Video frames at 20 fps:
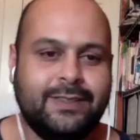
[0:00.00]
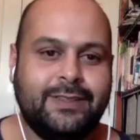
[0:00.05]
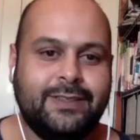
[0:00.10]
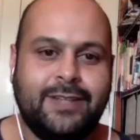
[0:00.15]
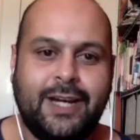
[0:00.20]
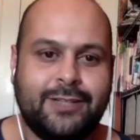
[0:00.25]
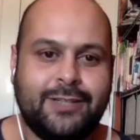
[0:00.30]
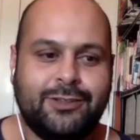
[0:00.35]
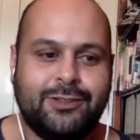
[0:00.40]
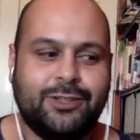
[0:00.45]

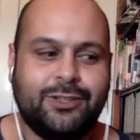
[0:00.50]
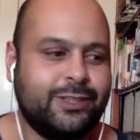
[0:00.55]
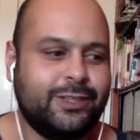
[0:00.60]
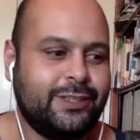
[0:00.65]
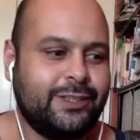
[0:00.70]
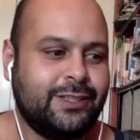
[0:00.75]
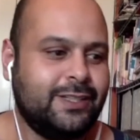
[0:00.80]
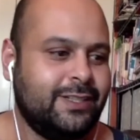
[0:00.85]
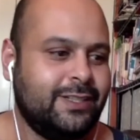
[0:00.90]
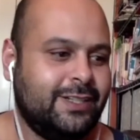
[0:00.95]

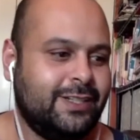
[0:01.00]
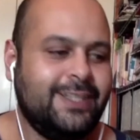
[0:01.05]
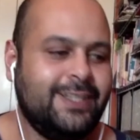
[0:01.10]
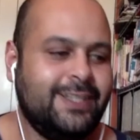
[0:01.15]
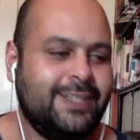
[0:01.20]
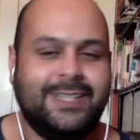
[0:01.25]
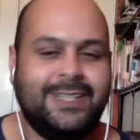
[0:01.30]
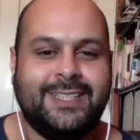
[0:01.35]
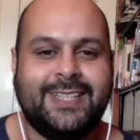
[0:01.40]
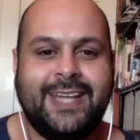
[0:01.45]
natural
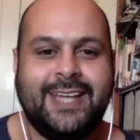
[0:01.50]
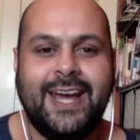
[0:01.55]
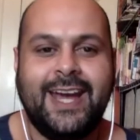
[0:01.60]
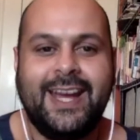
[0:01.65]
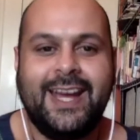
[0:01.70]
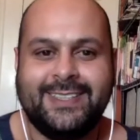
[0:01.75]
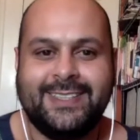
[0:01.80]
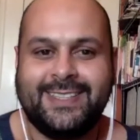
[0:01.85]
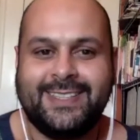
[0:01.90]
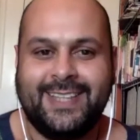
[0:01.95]

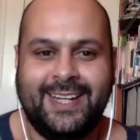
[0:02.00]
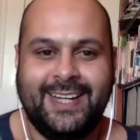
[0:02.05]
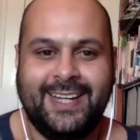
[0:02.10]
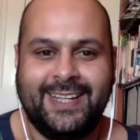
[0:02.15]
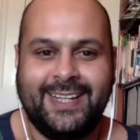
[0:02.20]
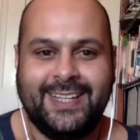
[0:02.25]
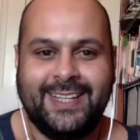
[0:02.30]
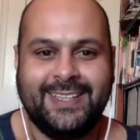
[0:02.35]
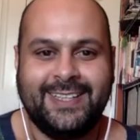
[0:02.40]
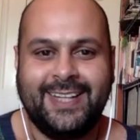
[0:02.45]
skeins that I
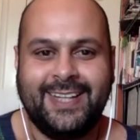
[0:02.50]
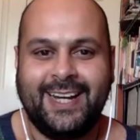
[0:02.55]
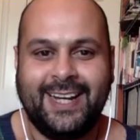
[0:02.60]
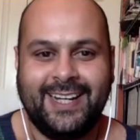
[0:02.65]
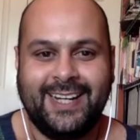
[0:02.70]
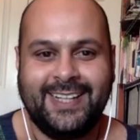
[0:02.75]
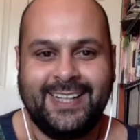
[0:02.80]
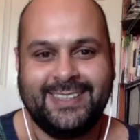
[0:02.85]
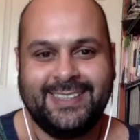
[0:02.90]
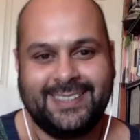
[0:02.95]
can
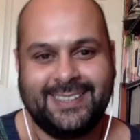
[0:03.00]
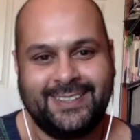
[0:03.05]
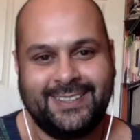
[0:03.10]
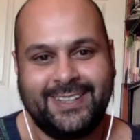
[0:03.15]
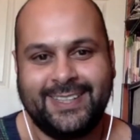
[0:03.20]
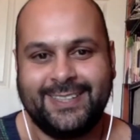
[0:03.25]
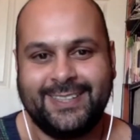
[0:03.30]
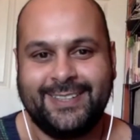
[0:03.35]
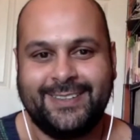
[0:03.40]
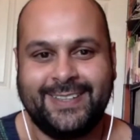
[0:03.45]
dye, so I
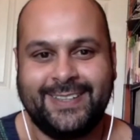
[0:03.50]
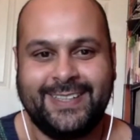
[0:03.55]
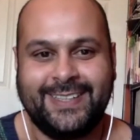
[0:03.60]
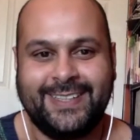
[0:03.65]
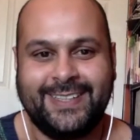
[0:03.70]
can do it.